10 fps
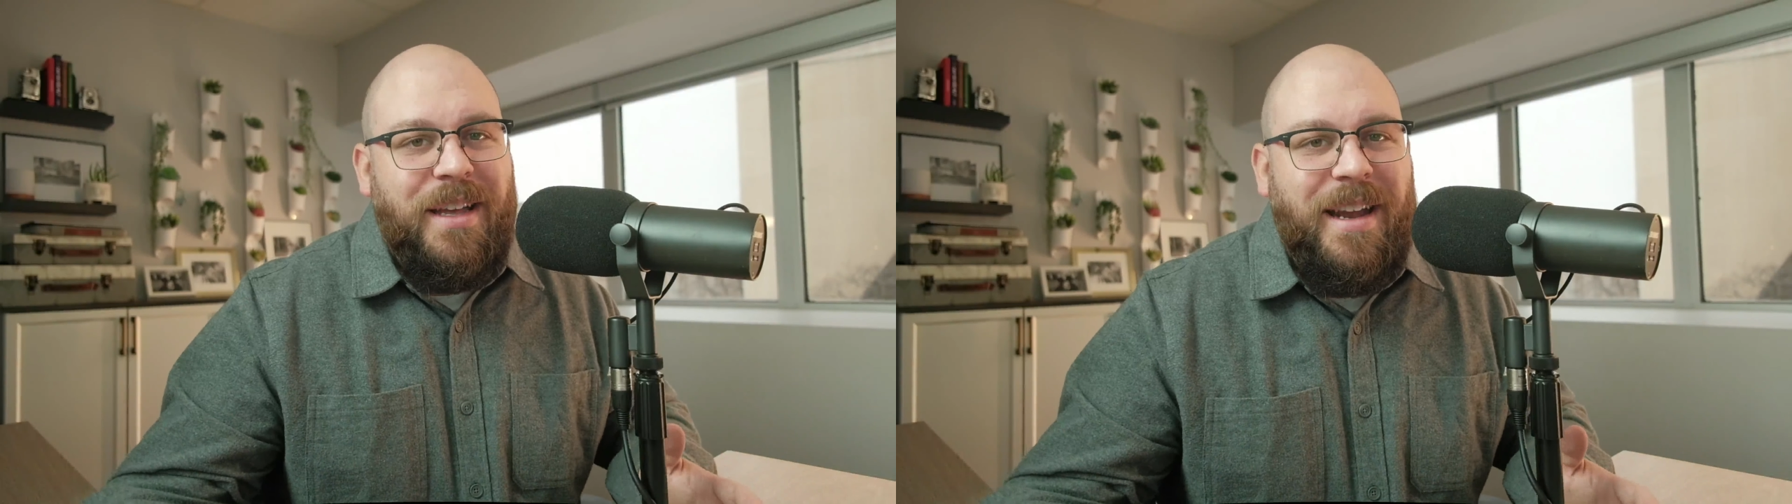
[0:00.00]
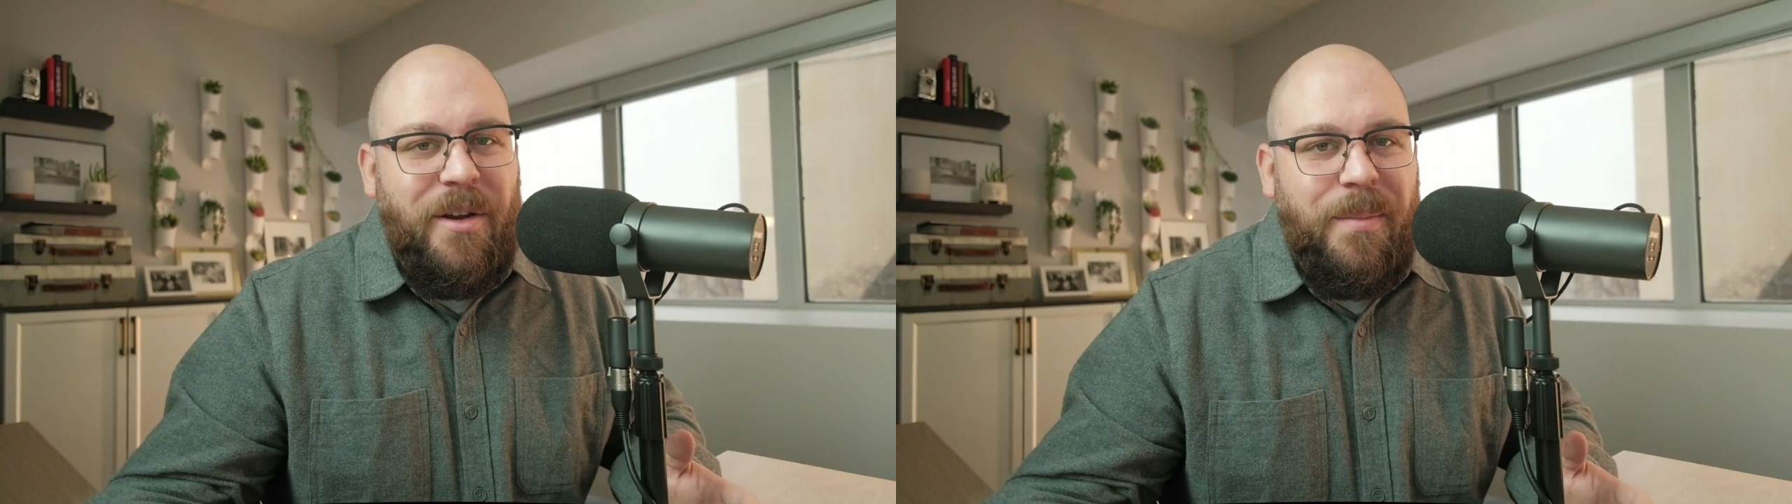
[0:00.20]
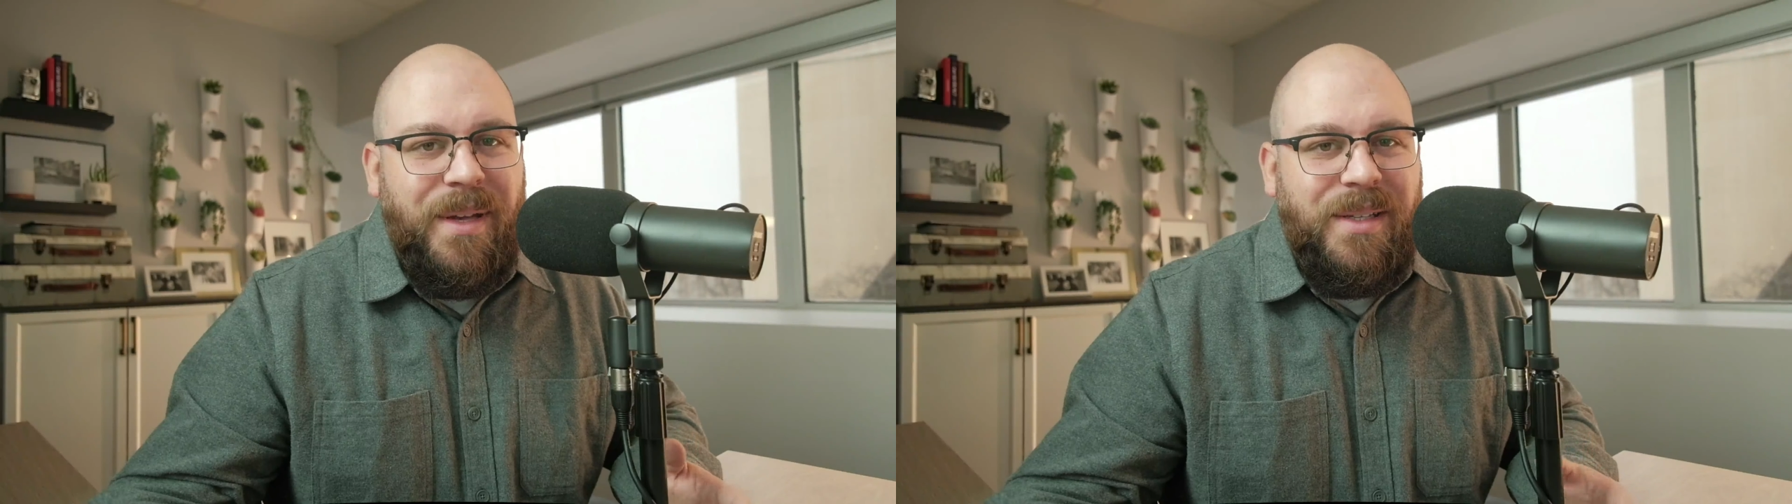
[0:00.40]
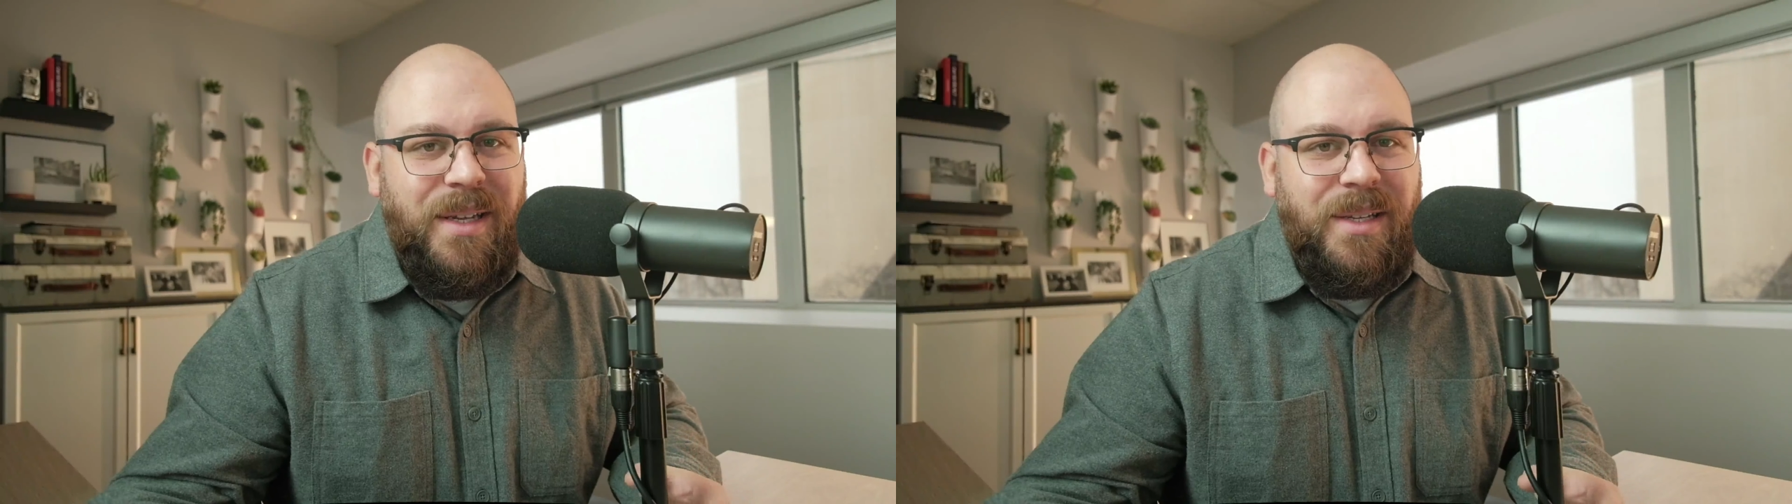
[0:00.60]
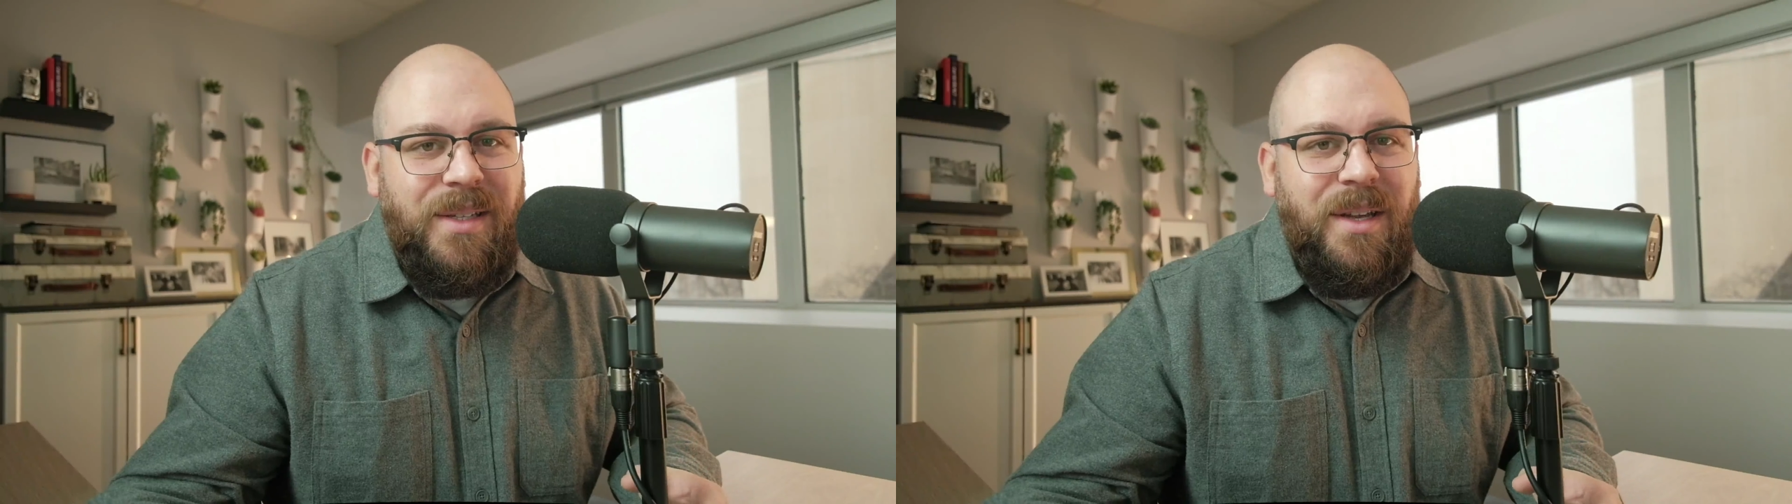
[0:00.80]
it in your
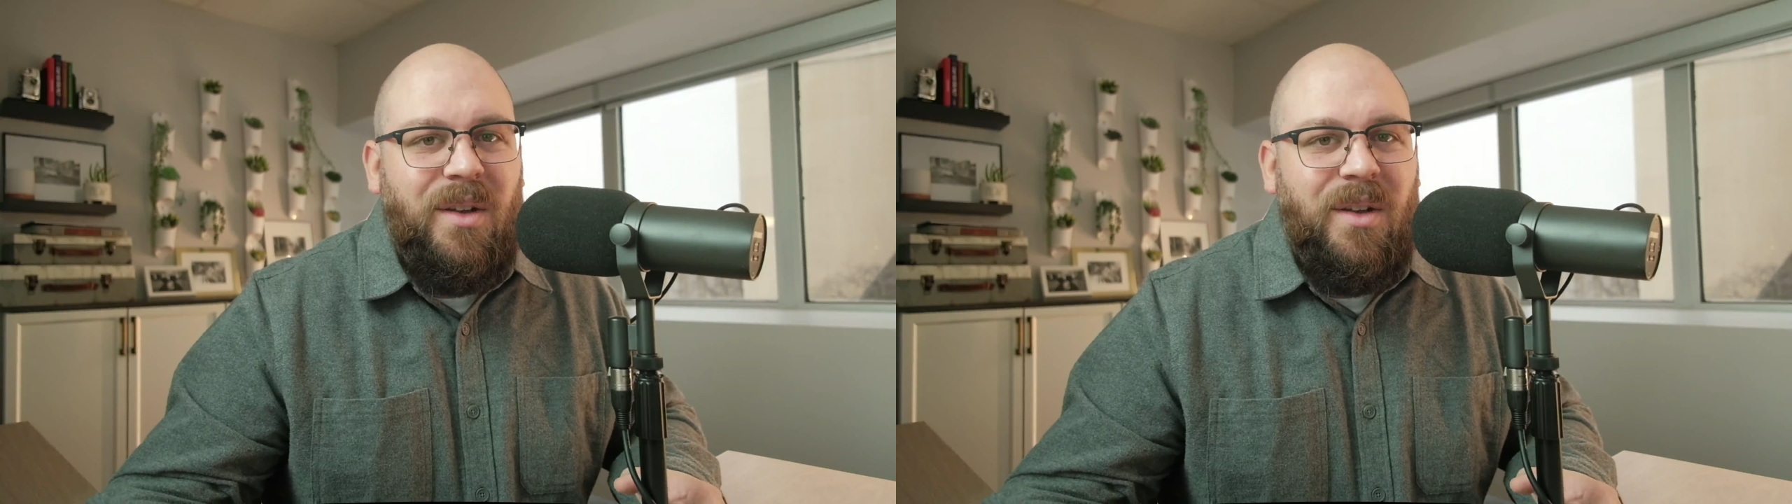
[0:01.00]
business